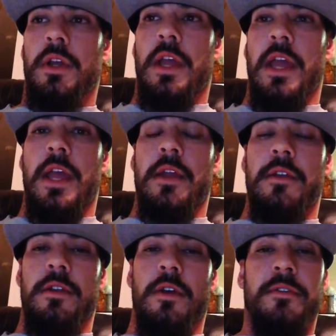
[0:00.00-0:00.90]
And
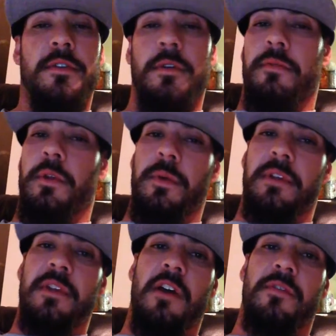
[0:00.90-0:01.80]
2 to 3
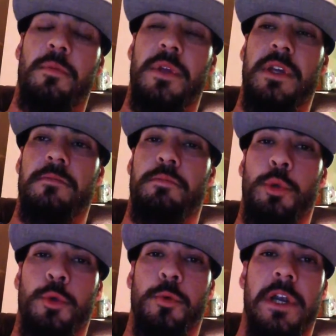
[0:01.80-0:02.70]
weeks out from being
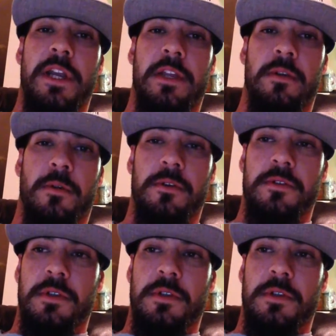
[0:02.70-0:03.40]
pool ready or